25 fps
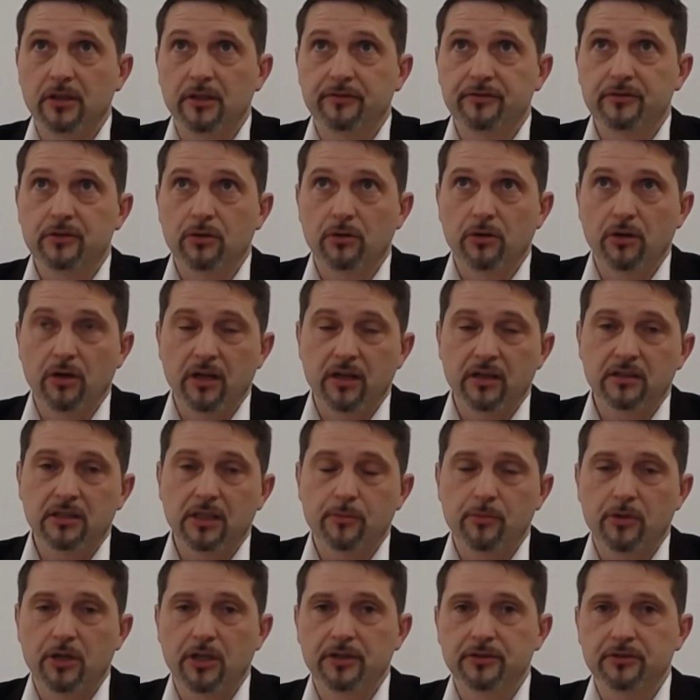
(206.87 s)
of growing
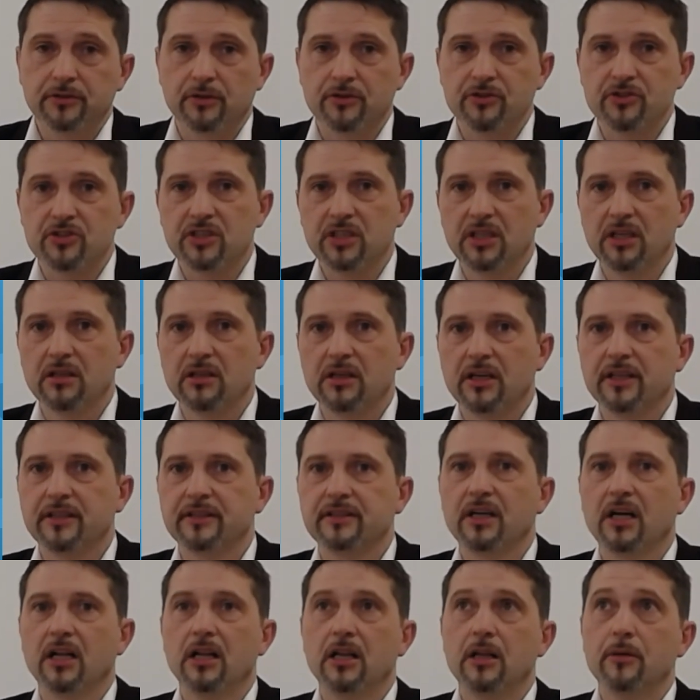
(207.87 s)
demand on steel
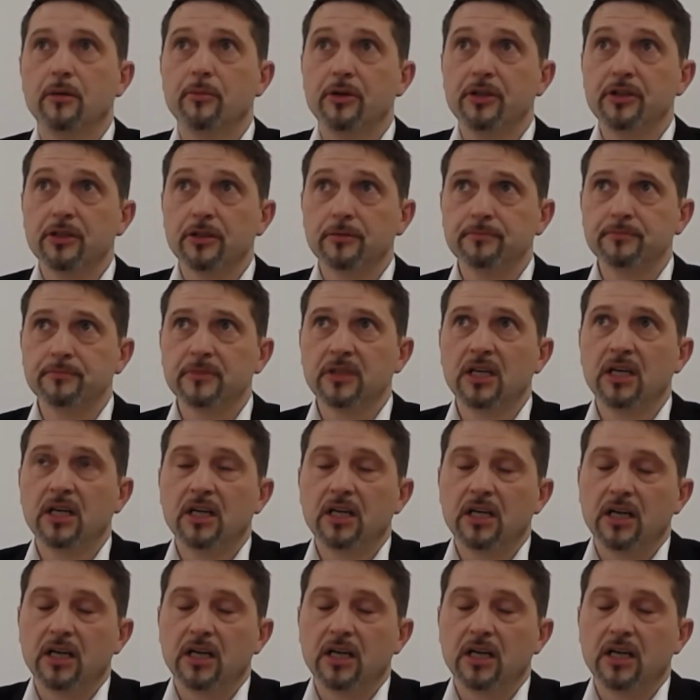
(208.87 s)
and aluminum